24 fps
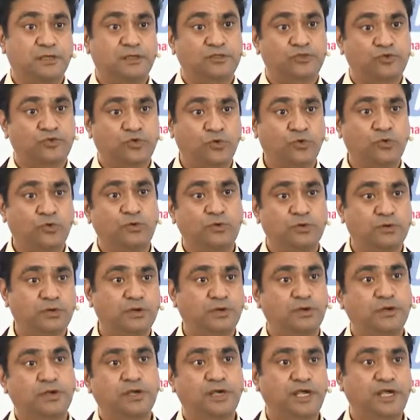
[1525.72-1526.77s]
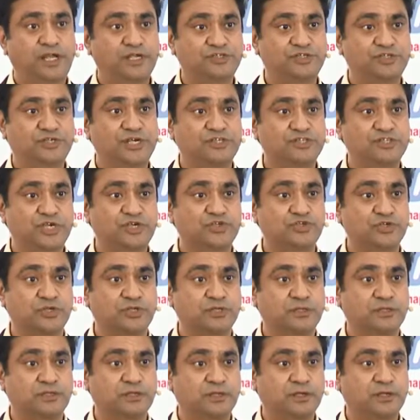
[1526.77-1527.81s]
through
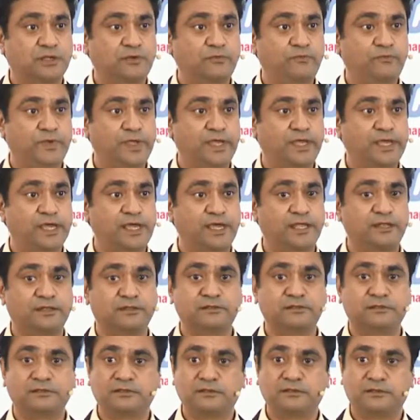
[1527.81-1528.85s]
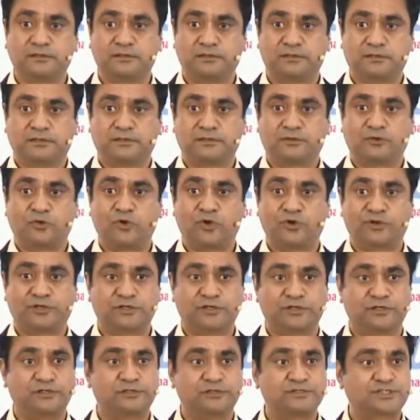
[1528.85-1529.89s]
digitization, we can
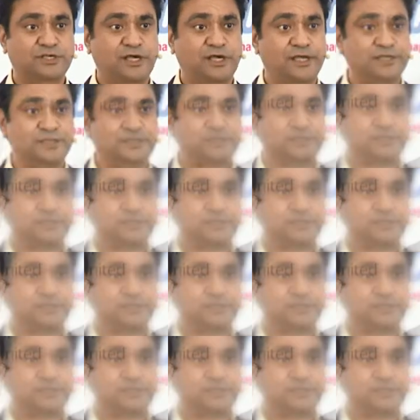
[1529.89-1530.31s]
conquer skies.